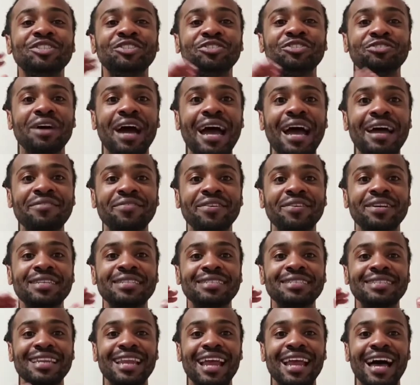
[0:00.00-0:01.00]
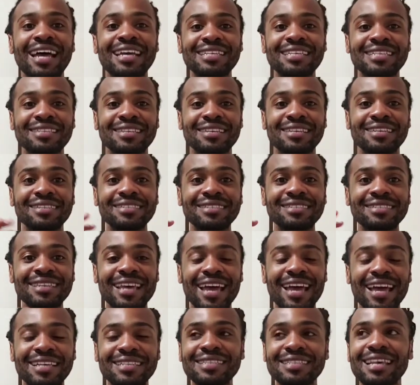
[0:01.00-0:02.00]
driver's license
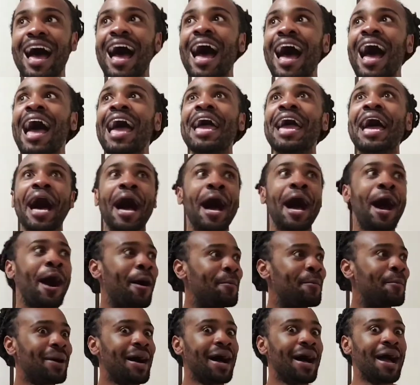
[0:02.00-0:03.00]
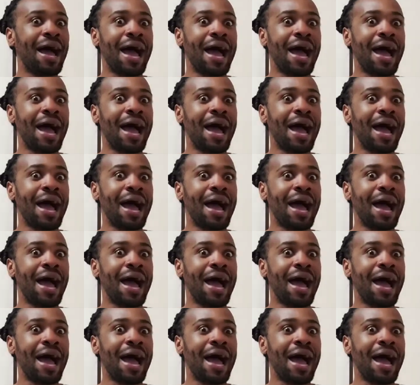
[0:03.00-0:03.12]
test. I am